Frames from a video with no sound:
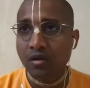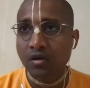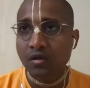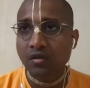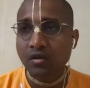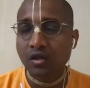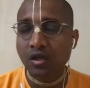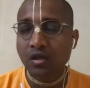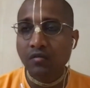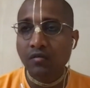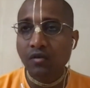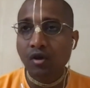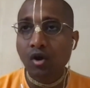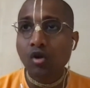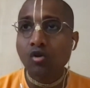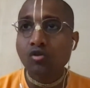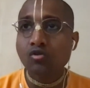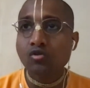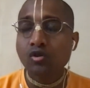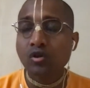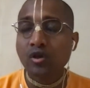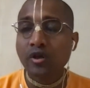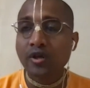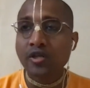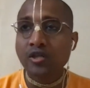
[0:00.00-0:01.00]
That we
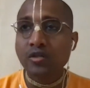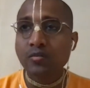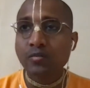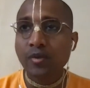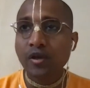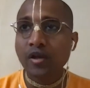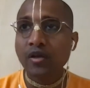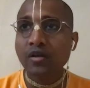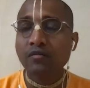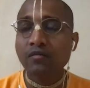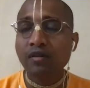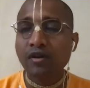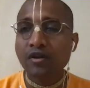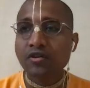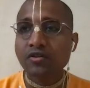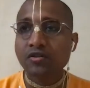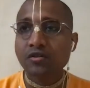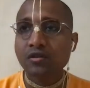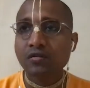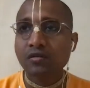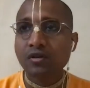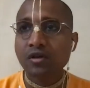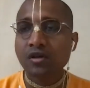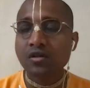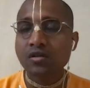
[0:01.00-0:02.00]
also respect
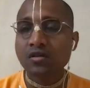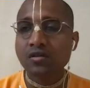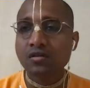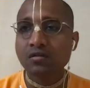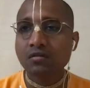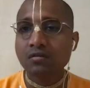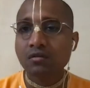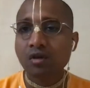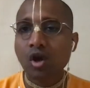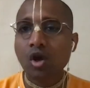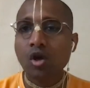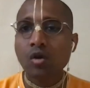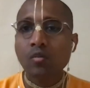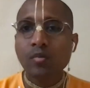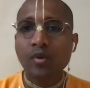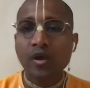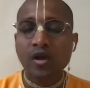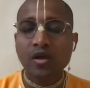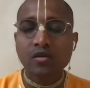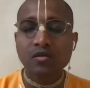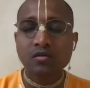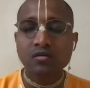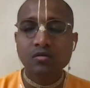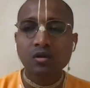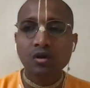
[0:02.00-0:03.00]
Vaishnavas not
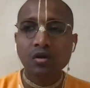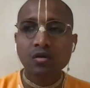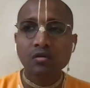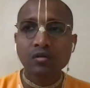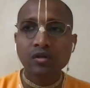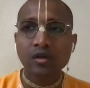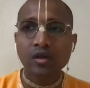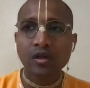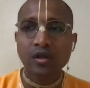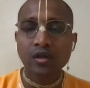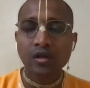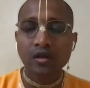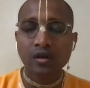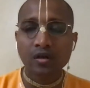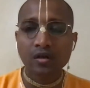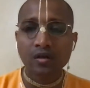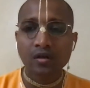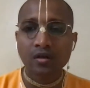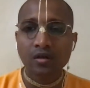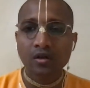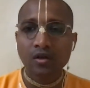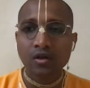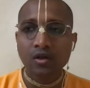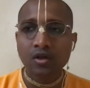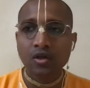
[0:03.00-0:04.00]
based on their
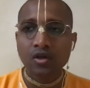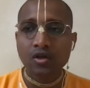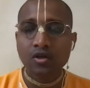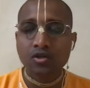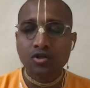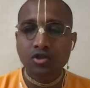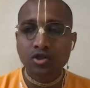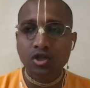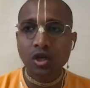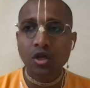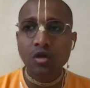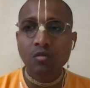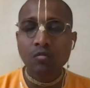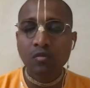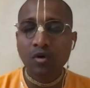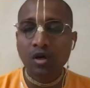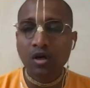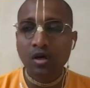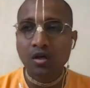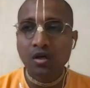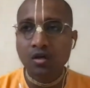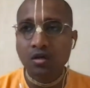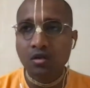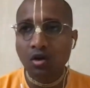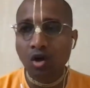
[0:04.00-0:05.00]

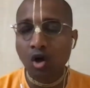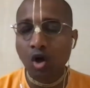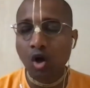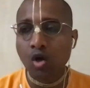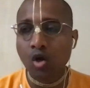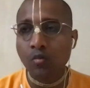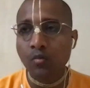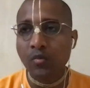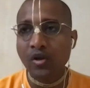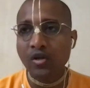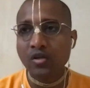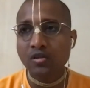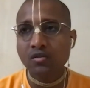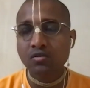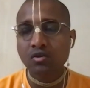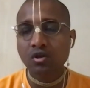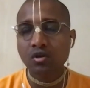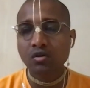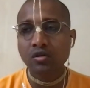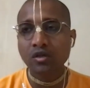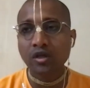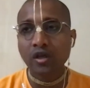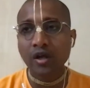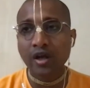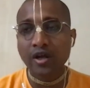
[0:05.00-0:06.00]
Janma, not based on
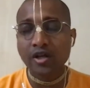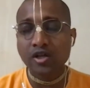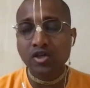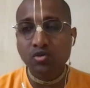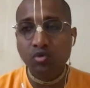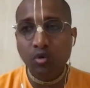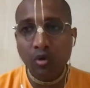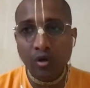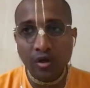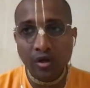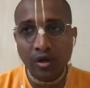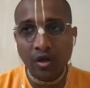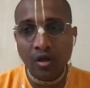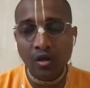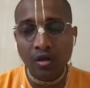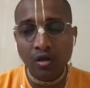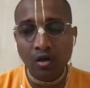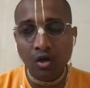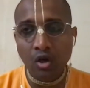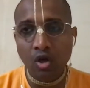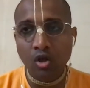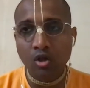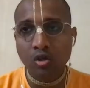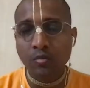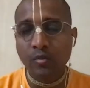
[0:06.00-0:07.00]
their Aishwarya,
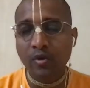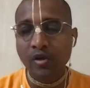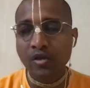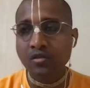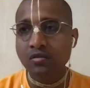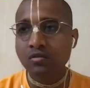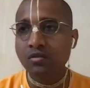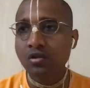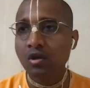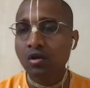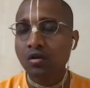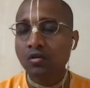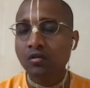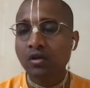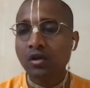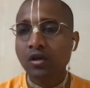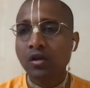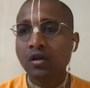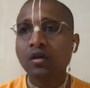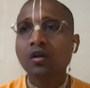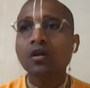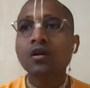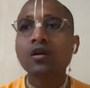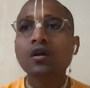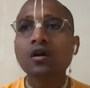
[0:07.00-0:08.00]
not based on their
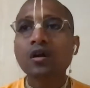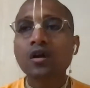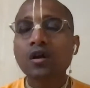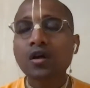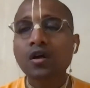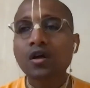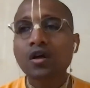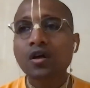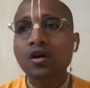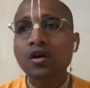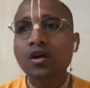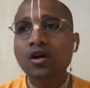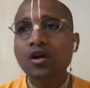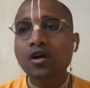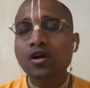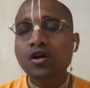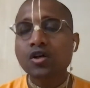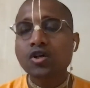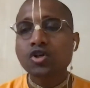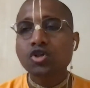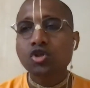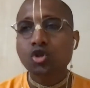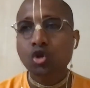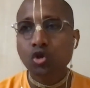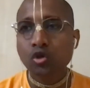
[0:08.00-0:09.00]

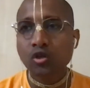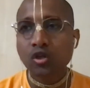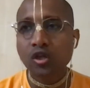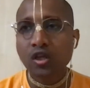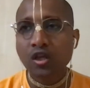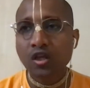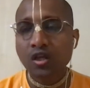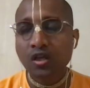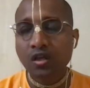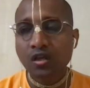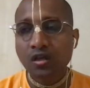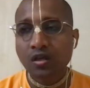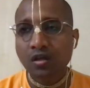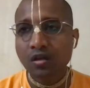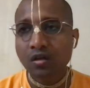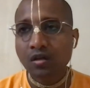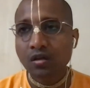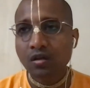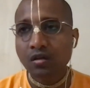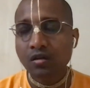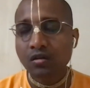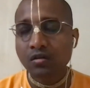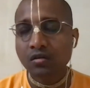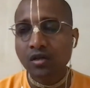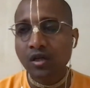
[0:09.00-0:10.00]
Shruti,
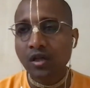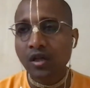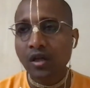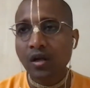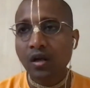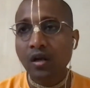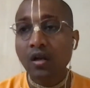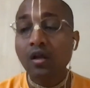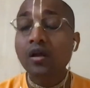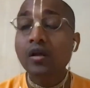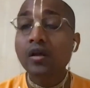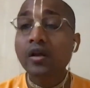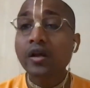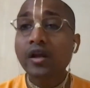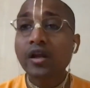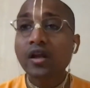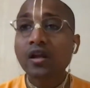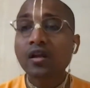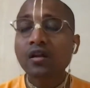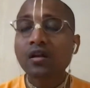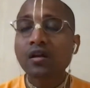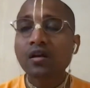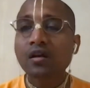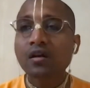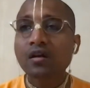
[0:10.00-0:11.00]
their learning,
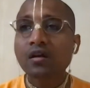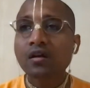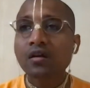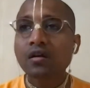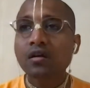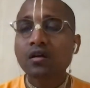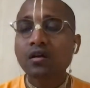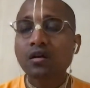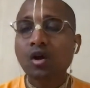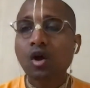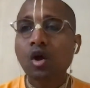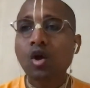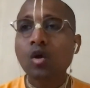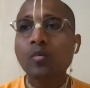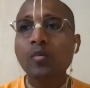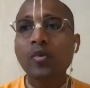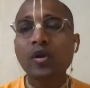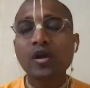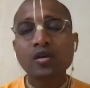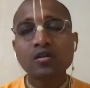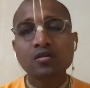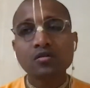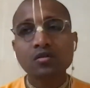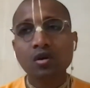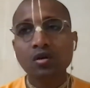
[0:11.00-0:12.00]
not
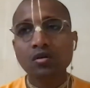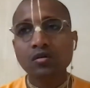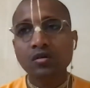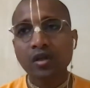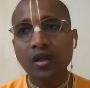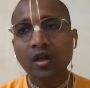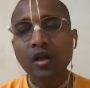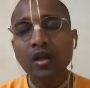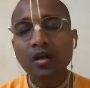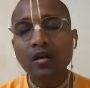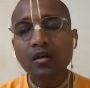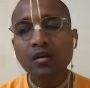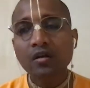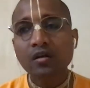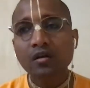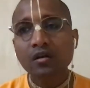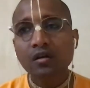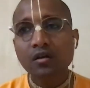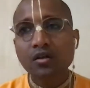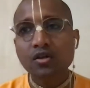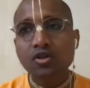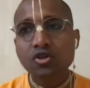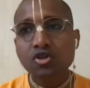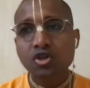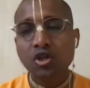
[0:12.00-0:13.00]
based on their
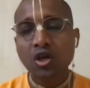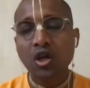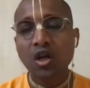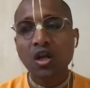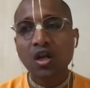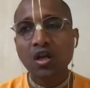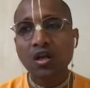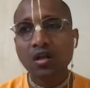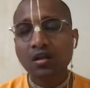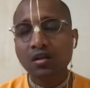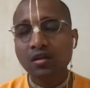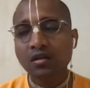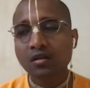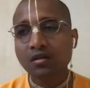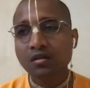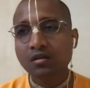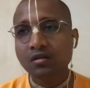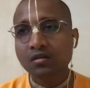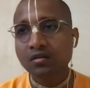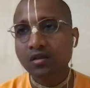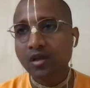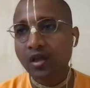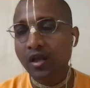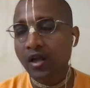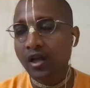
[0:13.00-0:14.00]
Shri,
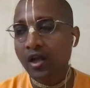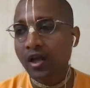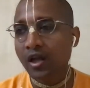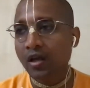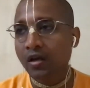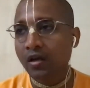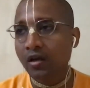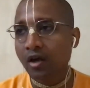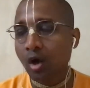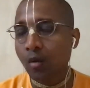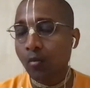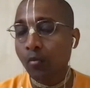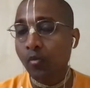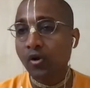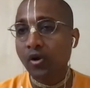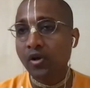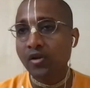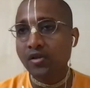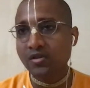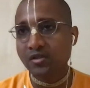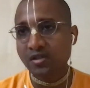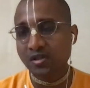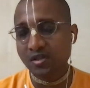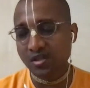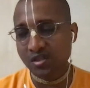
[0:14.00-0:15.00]
their
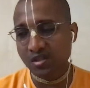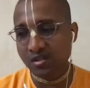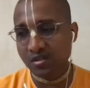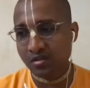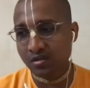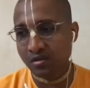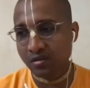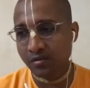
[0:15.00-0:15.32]
opulences.